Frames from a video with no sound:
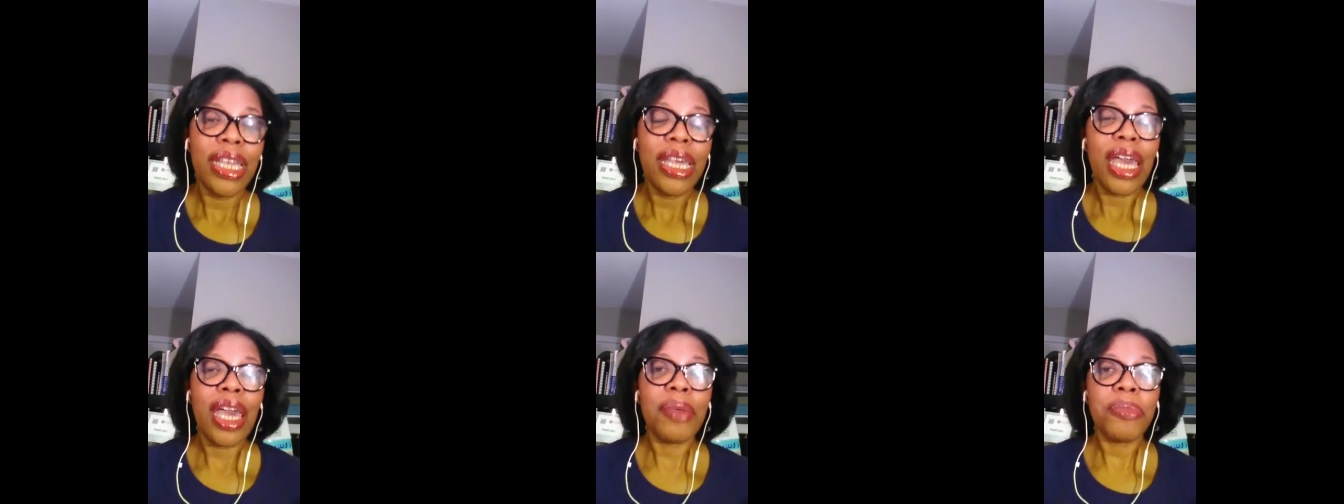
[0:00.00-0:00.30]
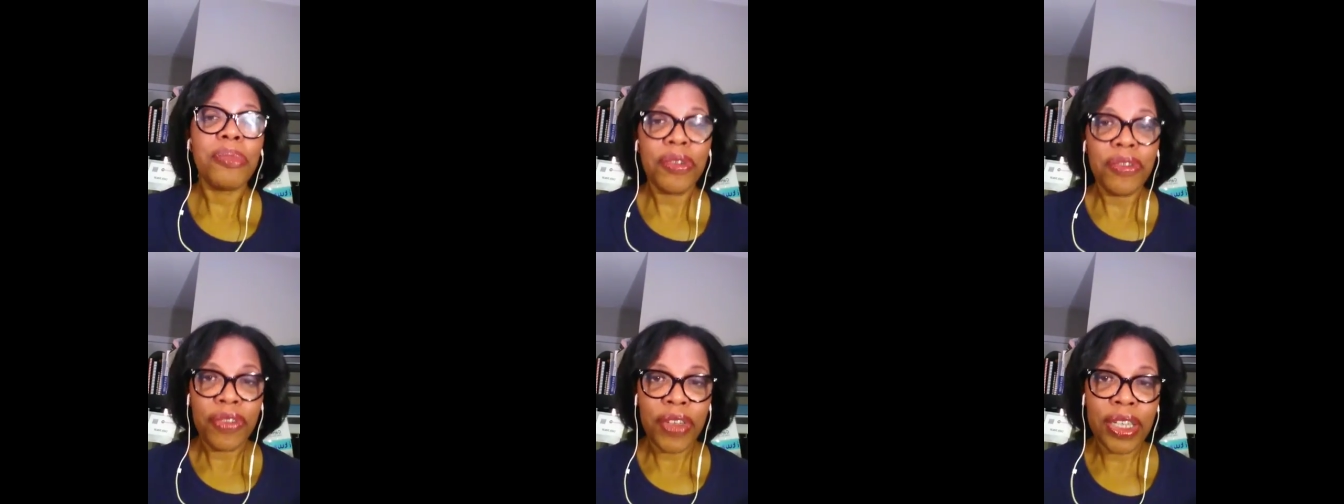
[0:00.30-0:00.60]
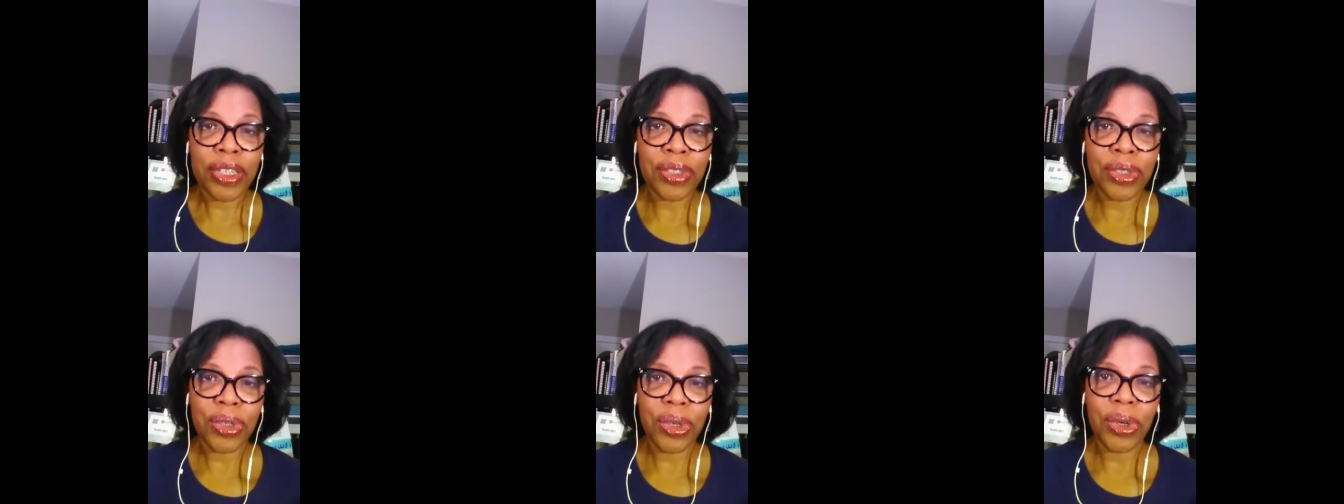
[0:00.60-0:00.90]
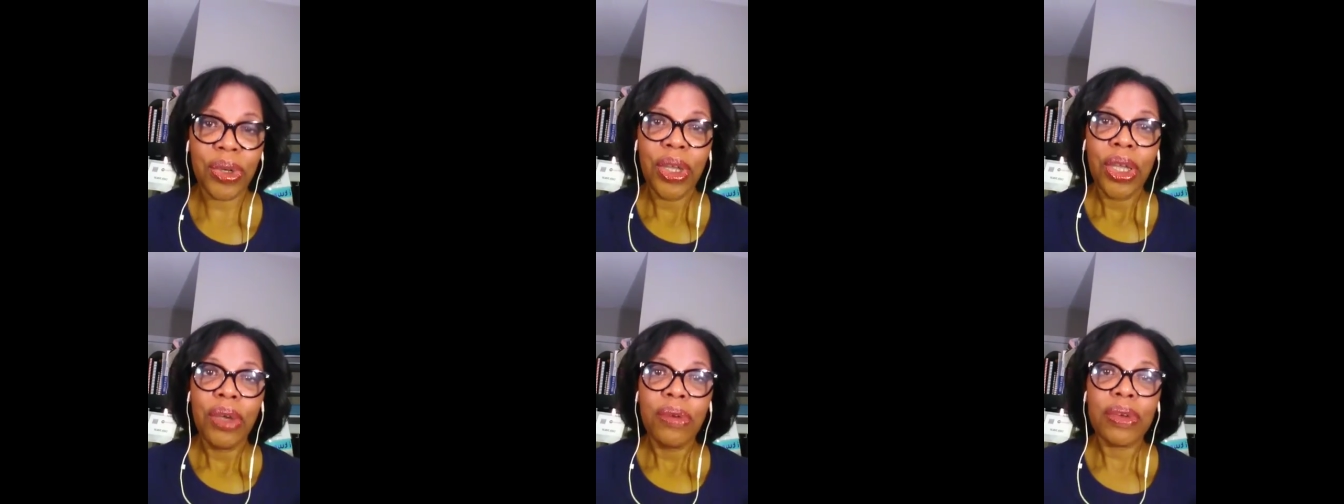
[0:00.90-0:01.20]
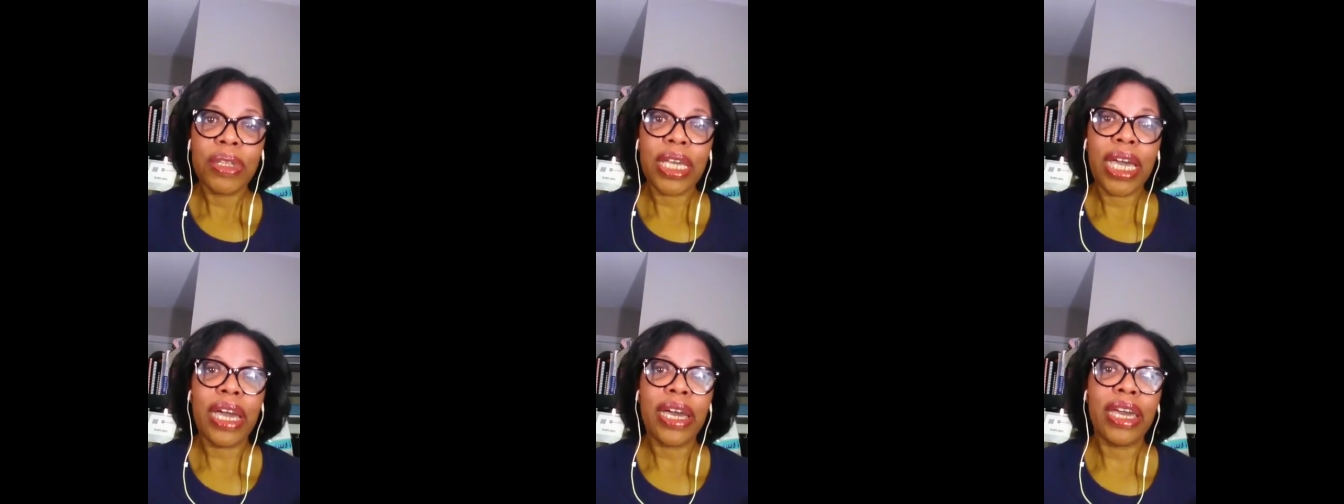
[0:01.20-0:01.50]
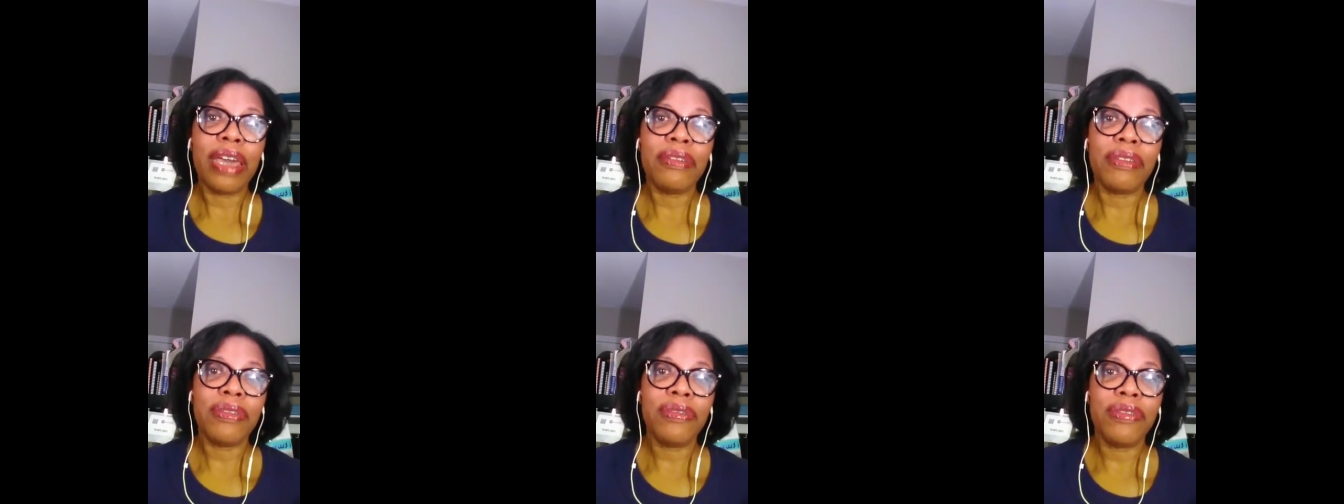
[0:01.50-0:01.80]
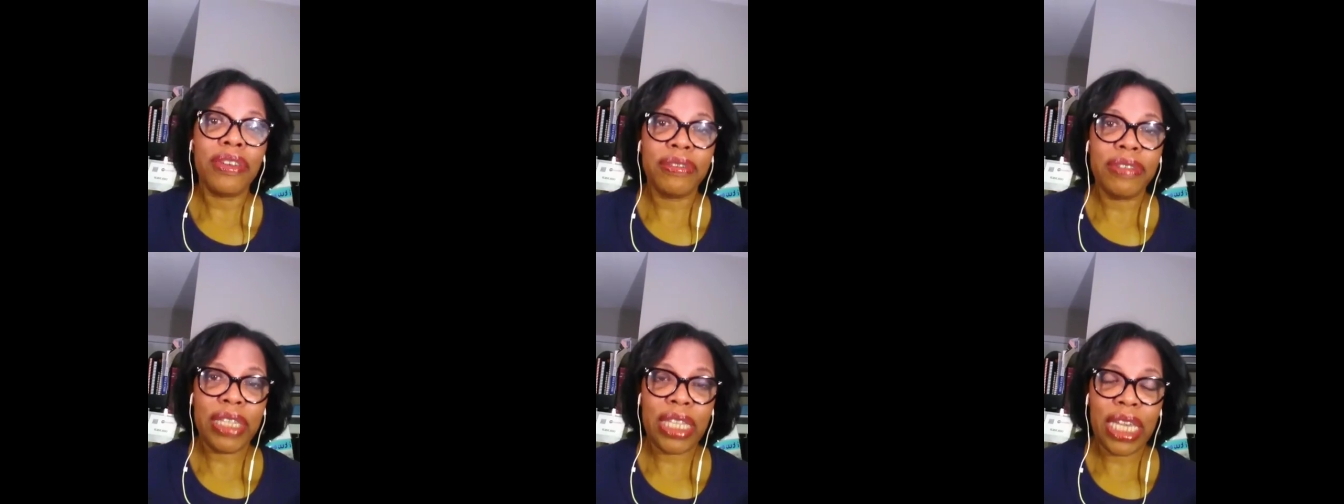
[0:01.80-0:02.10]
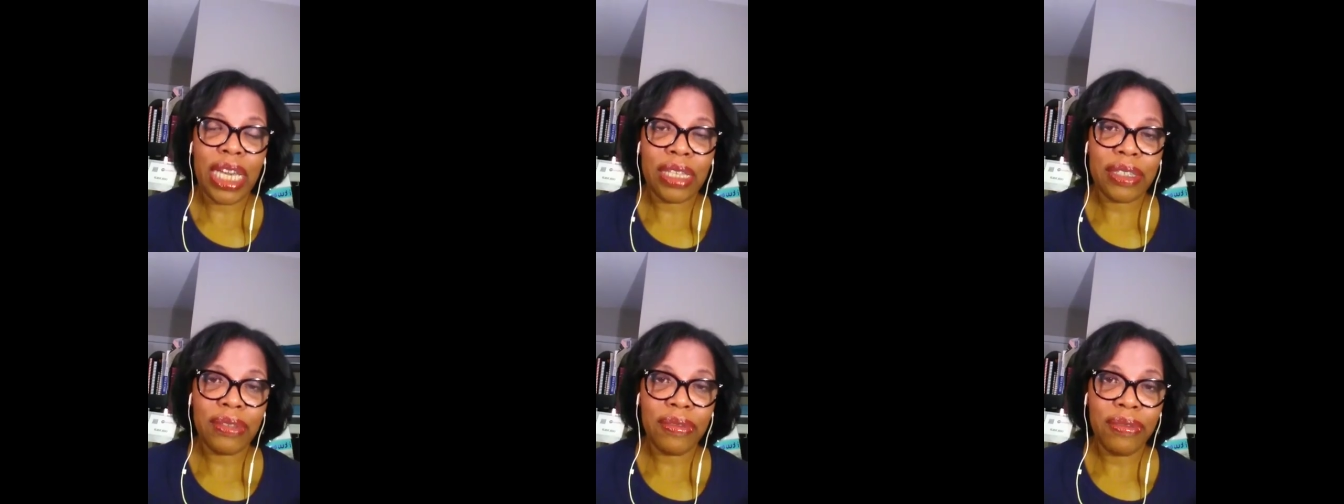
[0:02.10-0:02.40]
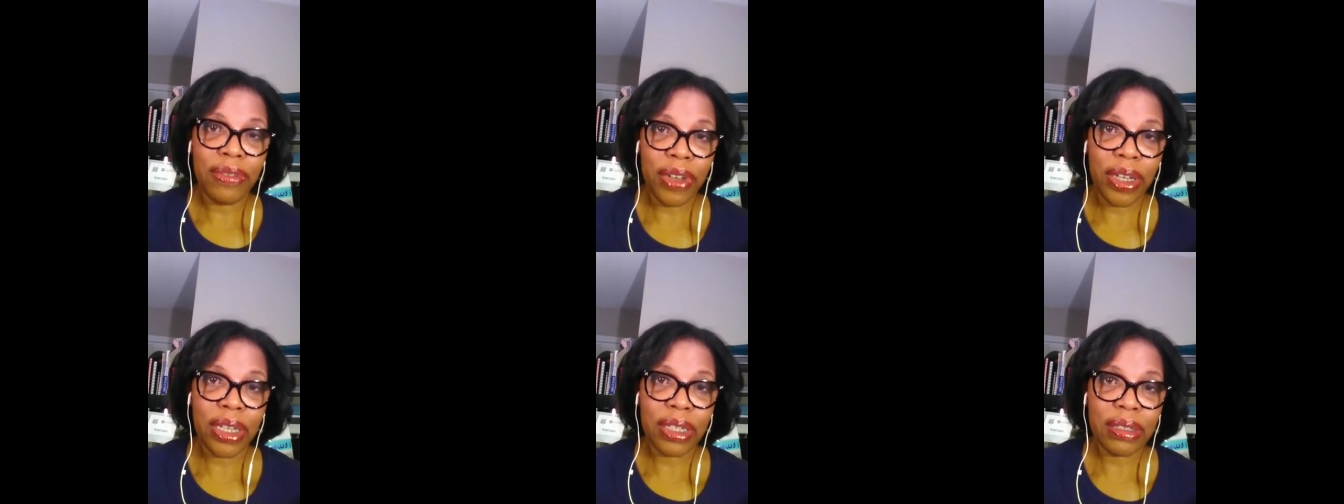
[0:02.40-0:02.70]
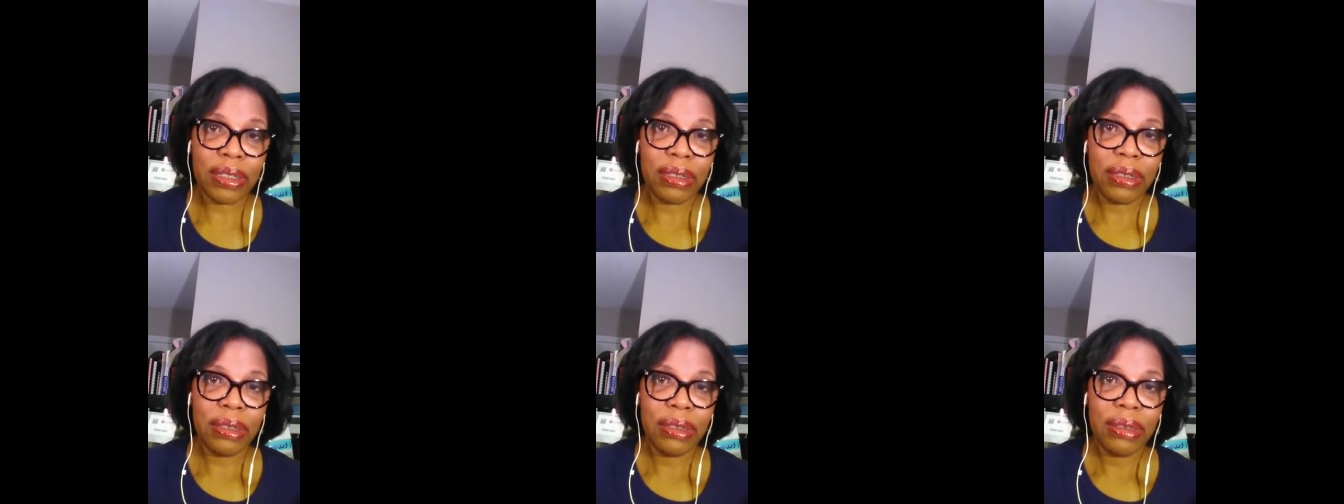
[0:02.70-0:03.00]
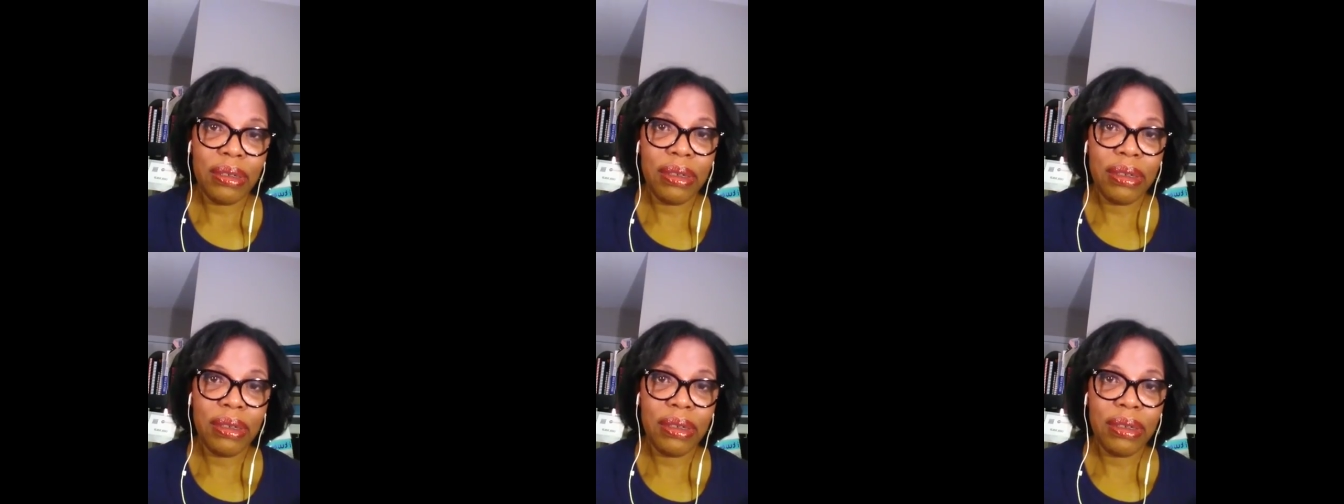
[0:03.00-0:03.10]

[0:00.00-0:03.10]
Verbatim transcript: and professional without having fifty thousand fonts.